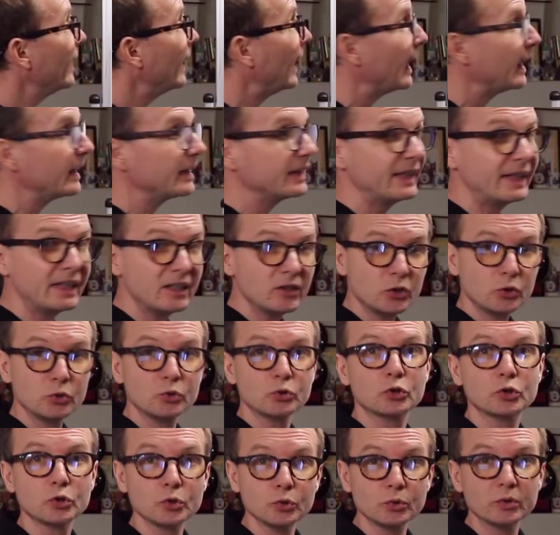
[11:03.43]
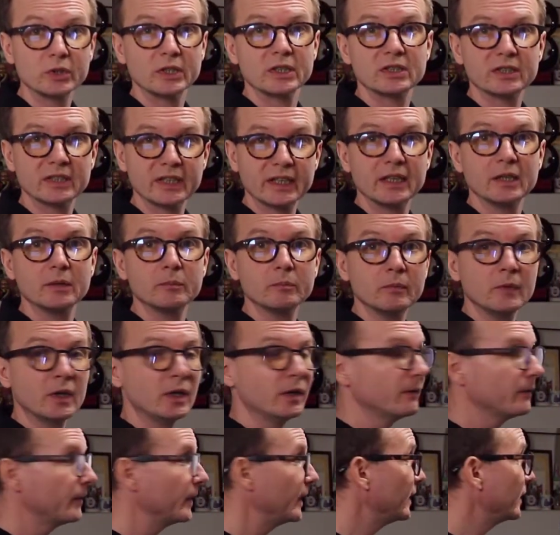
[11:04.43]
And then you do the same
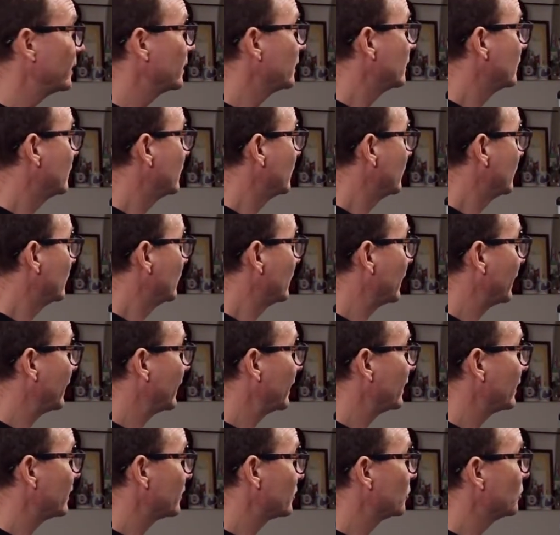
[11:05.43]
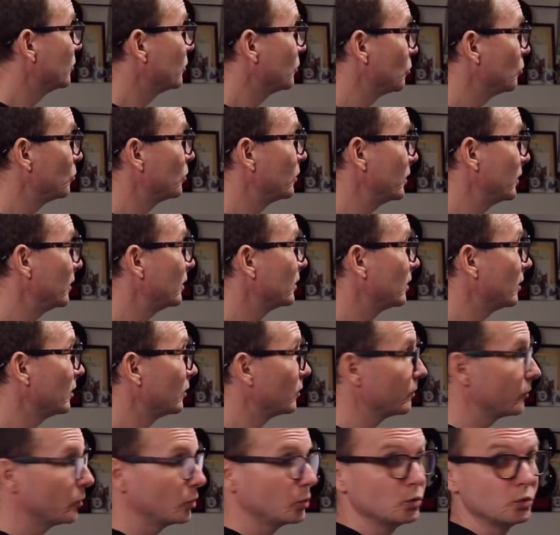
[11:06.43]
thing as you did
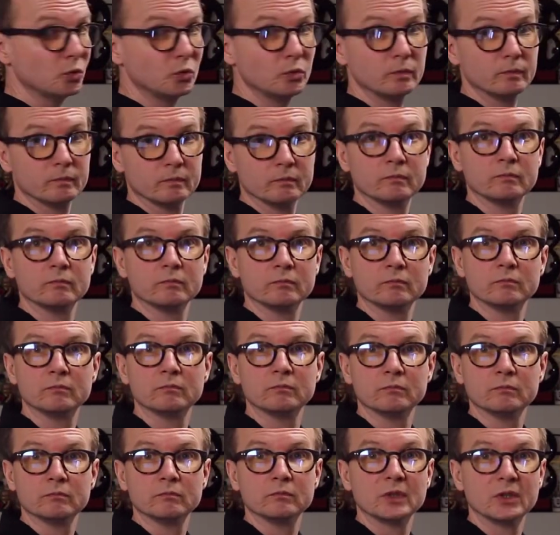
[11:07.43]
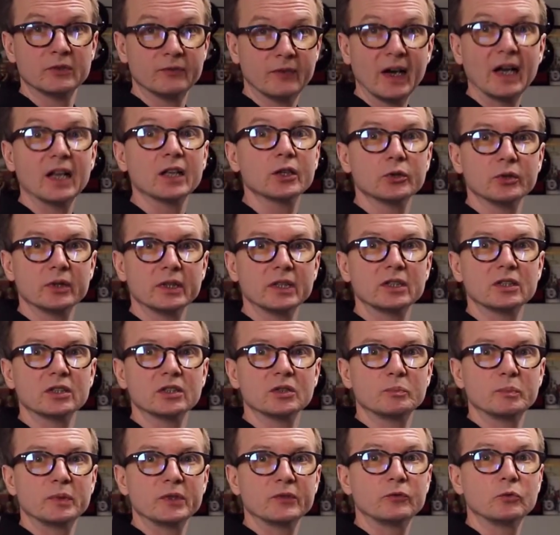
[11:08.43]
to evaluate
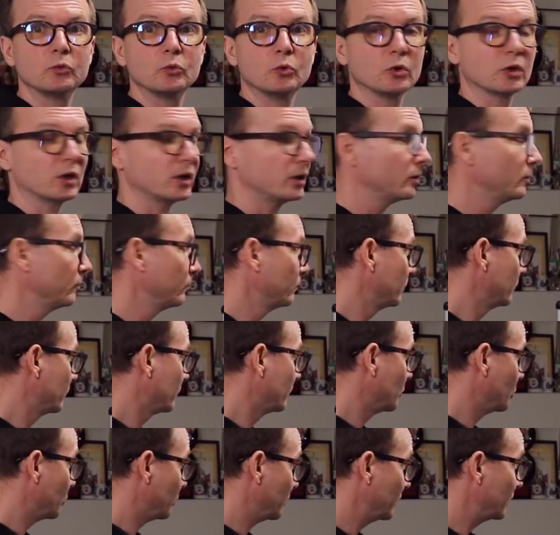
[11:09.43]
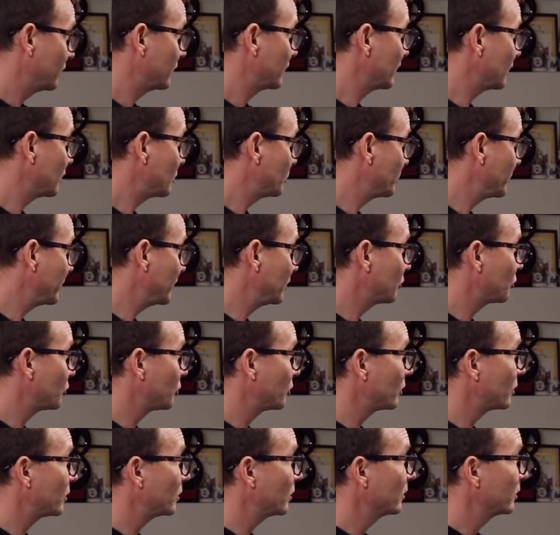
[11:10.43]
it before. You need this
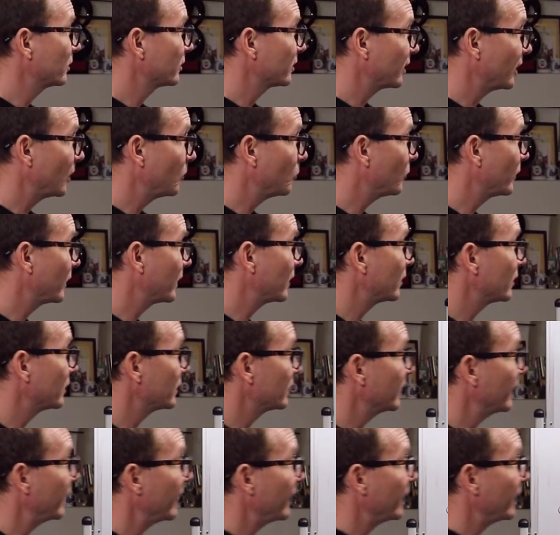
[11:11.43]
picture somewhere